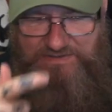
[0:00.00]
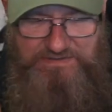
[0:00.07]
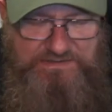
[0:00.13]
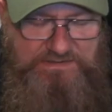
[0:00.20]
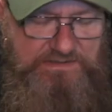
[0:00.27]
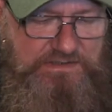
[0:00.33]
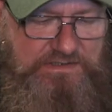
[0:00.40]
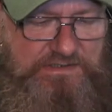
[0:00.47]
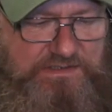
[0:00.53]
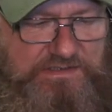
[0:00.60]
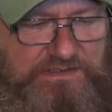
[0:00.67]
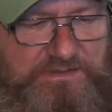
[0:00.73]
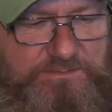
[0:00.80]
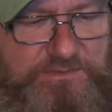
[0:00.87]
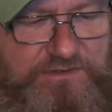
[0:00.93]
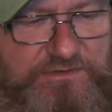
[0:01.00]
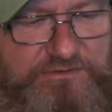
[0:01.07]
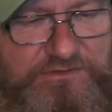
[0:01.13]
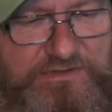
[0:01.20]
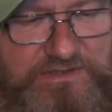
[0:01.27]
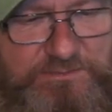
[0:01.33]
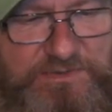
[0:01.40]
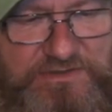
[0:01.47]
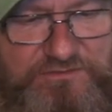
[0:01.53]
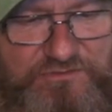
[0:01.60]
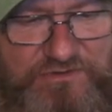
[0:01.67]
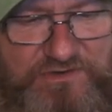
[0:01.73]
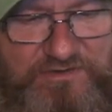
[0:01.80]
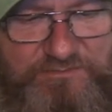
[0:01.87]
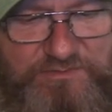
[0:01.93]
bitter, because they're both
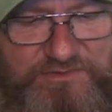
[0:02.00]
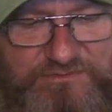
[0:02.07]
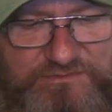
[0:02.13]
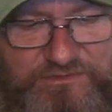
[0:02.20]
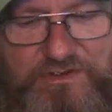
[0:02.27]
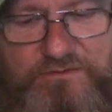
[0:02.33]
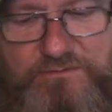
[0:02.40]
craft brewers.